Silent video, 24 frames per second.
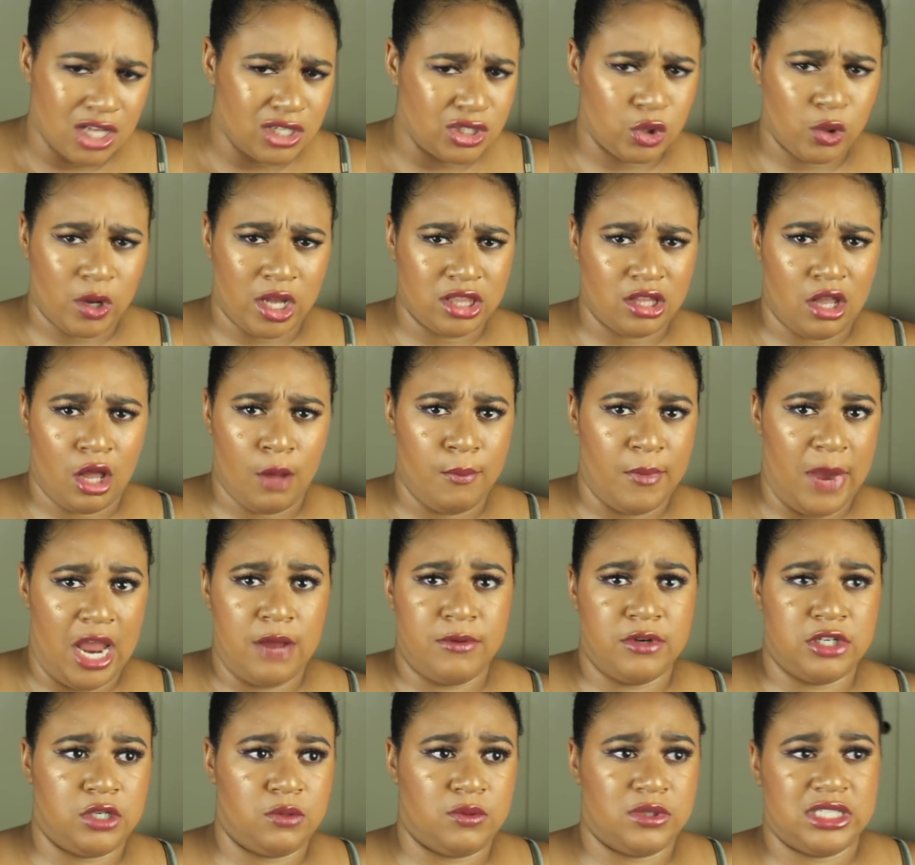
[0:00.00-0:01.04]
So I thought
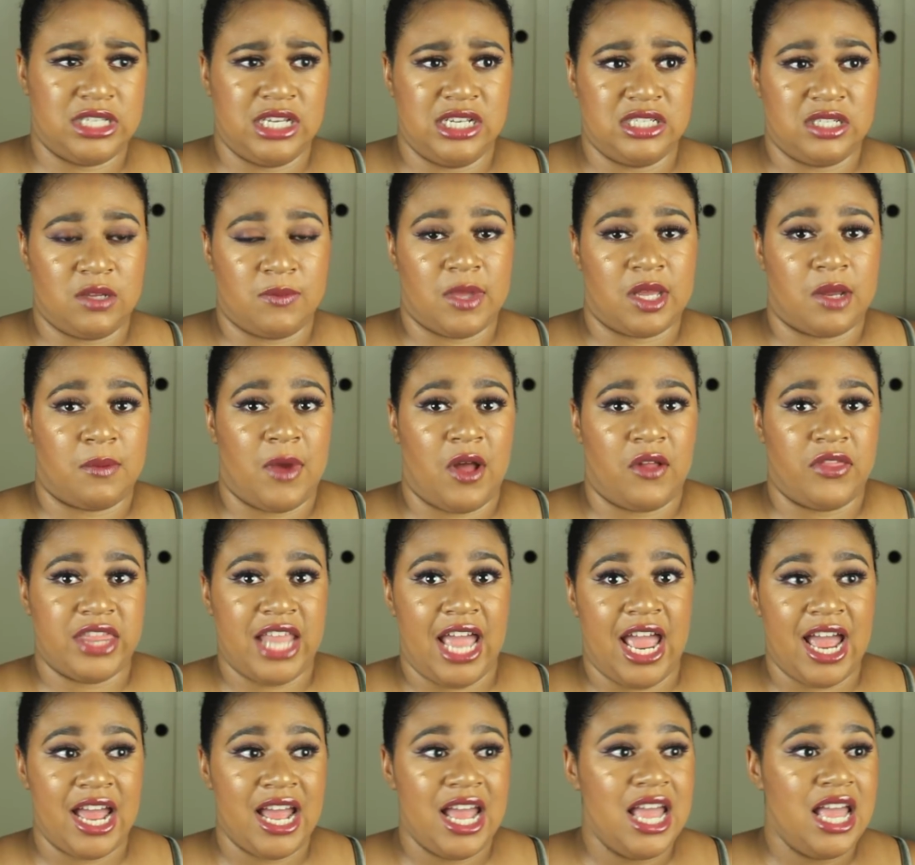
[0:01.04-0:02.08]
maybe she would say something about
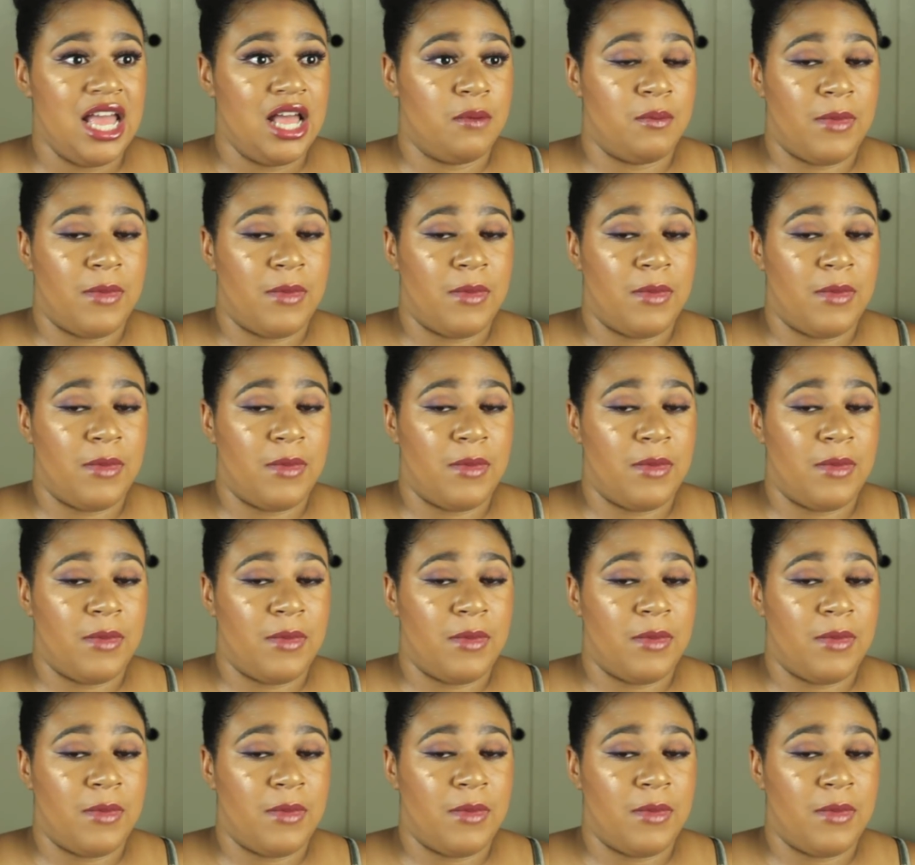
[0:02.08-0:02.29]
that.